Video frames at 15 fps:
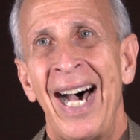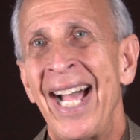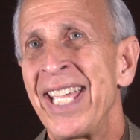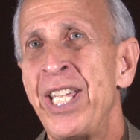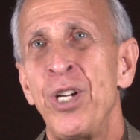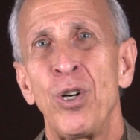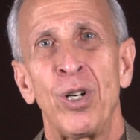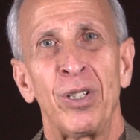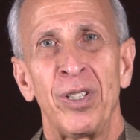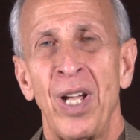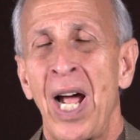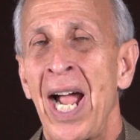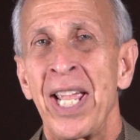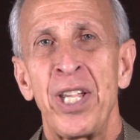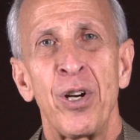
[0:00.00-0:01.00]
I
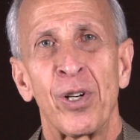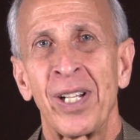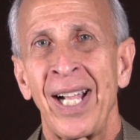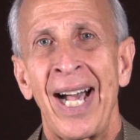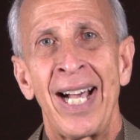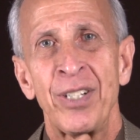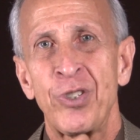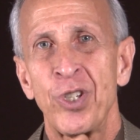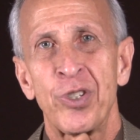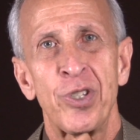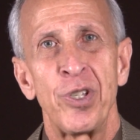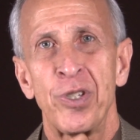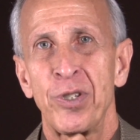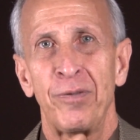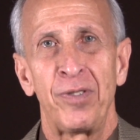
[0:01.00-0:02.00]
hear
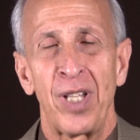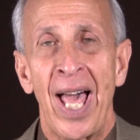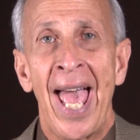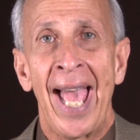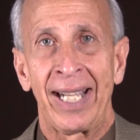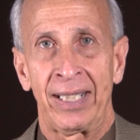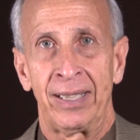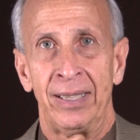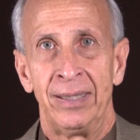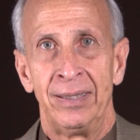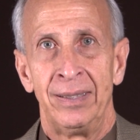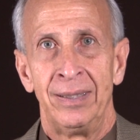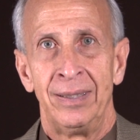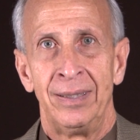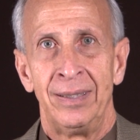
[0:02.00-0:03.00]
consciousness of lack.
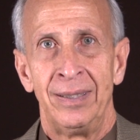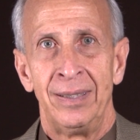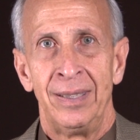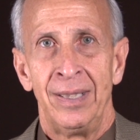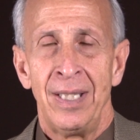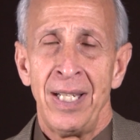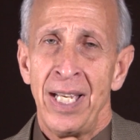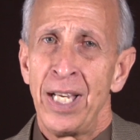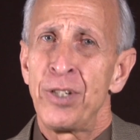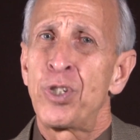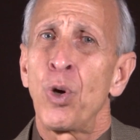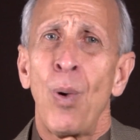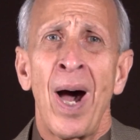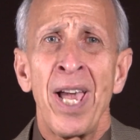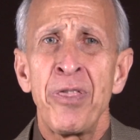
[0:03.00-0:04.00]
And
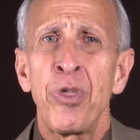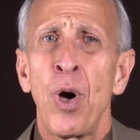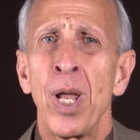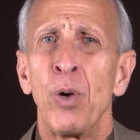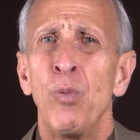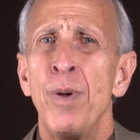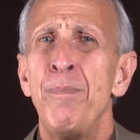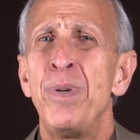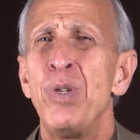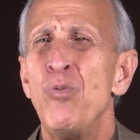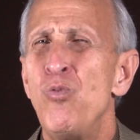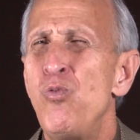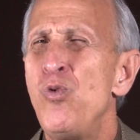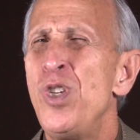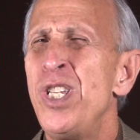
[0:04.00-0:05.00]
so I thought it would be
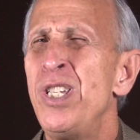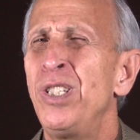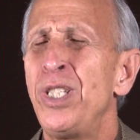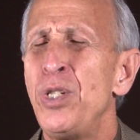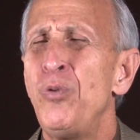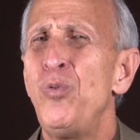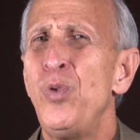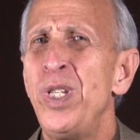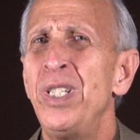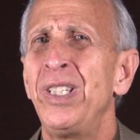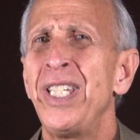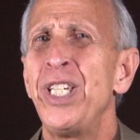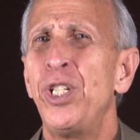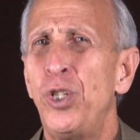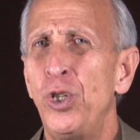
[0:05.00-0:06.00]
really,
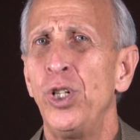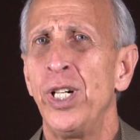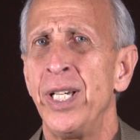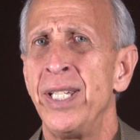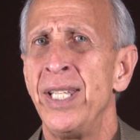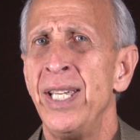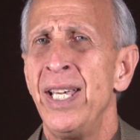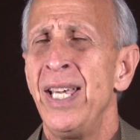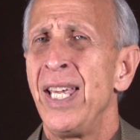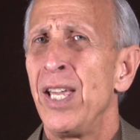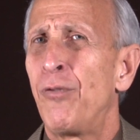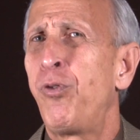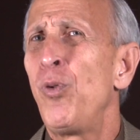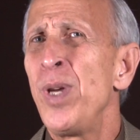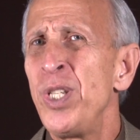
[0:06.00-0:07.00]
really good
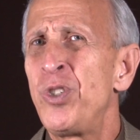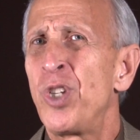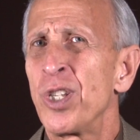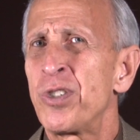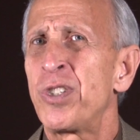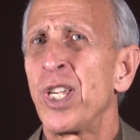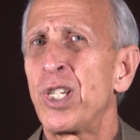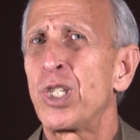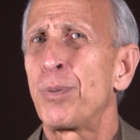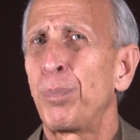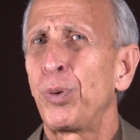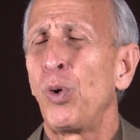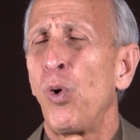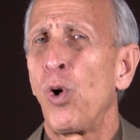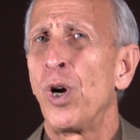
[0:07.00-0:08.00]
if we just
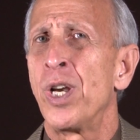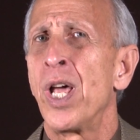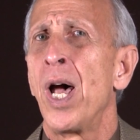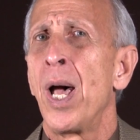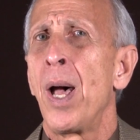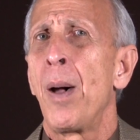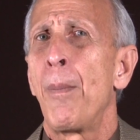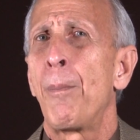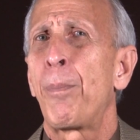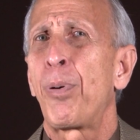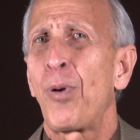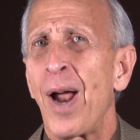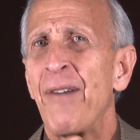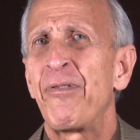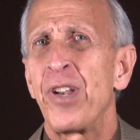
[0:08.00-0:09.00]
explored
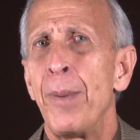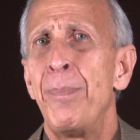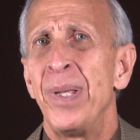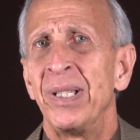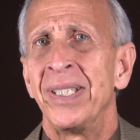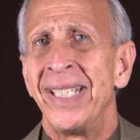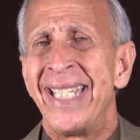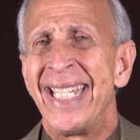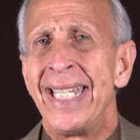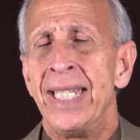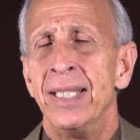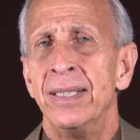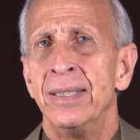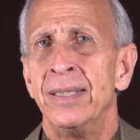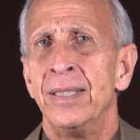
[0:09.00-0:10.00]
profitability.
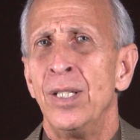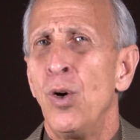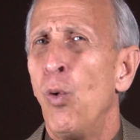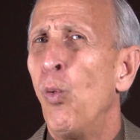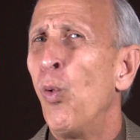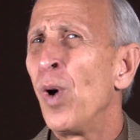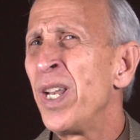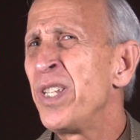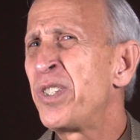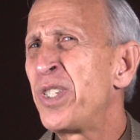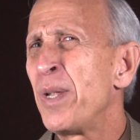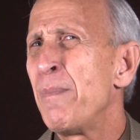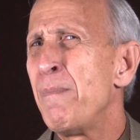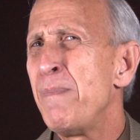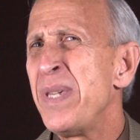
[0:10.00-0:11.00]
What does
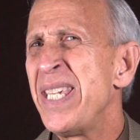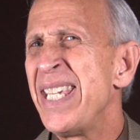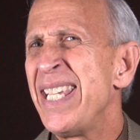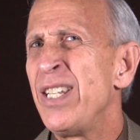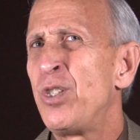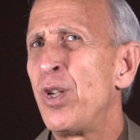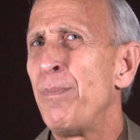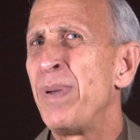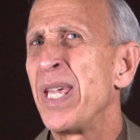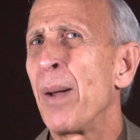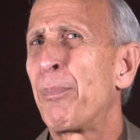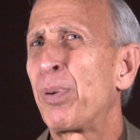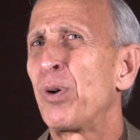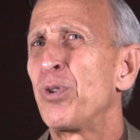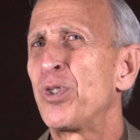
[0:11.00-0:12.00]
it mean to be
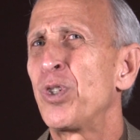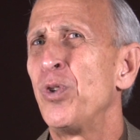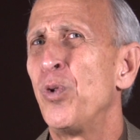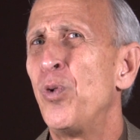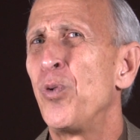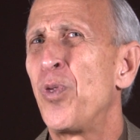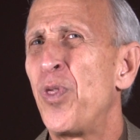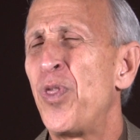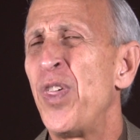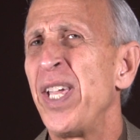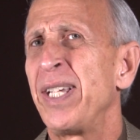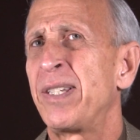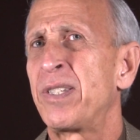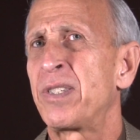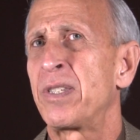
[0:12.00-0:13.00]
a person who
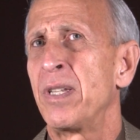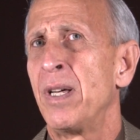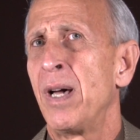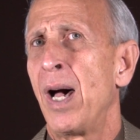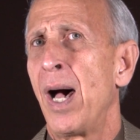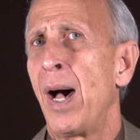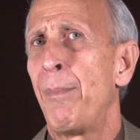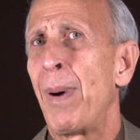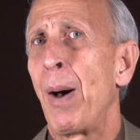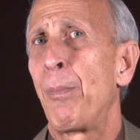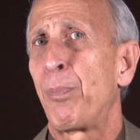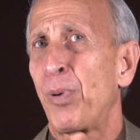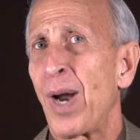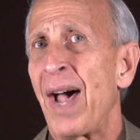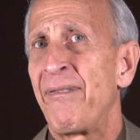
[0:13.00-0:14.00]
thinks
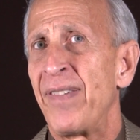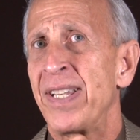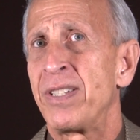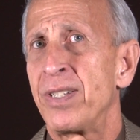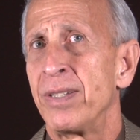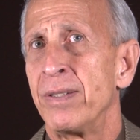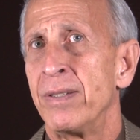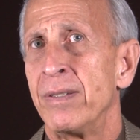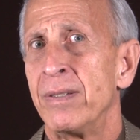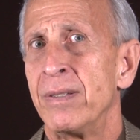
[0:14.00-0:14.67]
about profit?